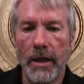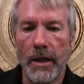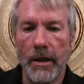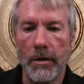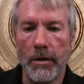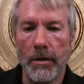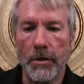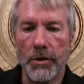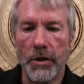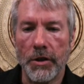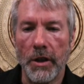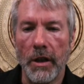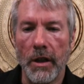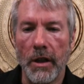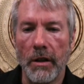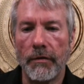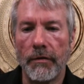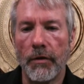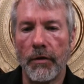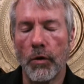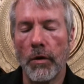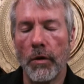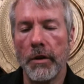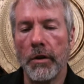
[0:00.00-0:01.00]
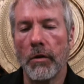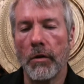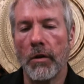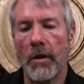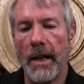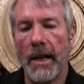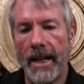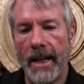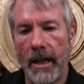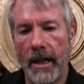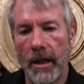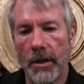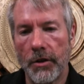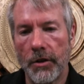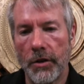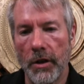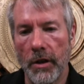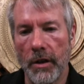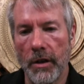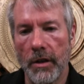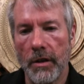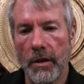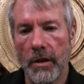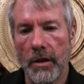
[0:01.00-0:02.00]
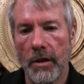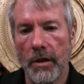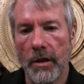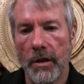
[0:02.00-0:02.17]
energy for your action.